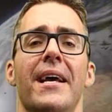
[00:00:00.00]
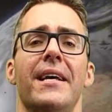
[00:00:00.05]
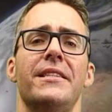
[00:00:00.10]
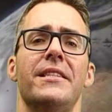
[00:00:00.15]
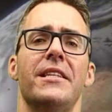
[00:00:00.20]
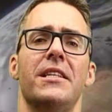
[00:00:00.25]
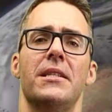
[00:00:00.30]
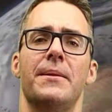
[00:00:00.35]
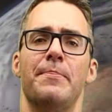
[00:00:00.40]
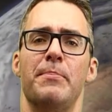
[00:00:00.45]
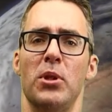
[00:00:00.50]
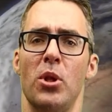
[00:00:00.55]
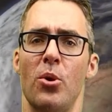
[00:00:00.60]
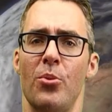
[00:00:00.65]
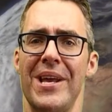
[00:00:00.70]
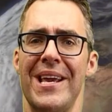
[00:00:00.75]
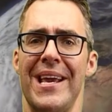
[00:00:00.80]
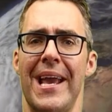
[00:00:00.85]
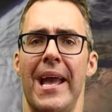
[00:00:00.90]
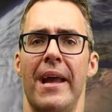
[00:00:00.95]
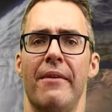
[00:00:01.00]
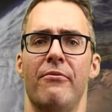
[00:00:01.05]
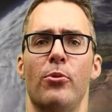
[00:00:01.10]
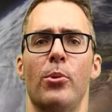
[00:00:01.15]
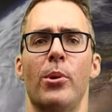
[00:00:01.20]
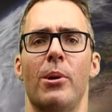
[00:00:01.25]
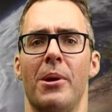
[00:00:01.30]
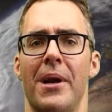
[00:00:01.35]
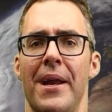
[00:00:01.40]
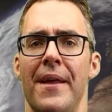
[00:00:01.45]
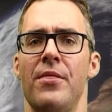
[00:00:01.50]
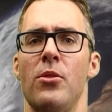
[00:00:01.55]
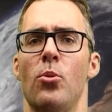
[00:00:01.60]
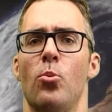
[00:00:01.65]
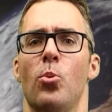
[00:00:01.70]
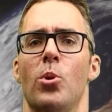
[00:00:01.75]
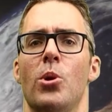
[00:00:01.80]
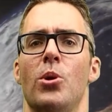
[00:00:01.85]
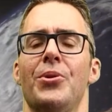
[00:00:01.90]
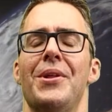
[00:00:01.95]
It's exploding everywhere in
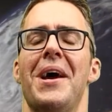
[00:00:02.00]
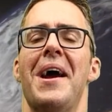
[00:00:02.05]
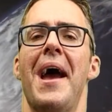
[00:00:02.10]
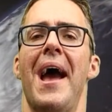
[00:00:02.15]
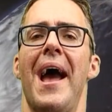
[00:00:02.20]
the world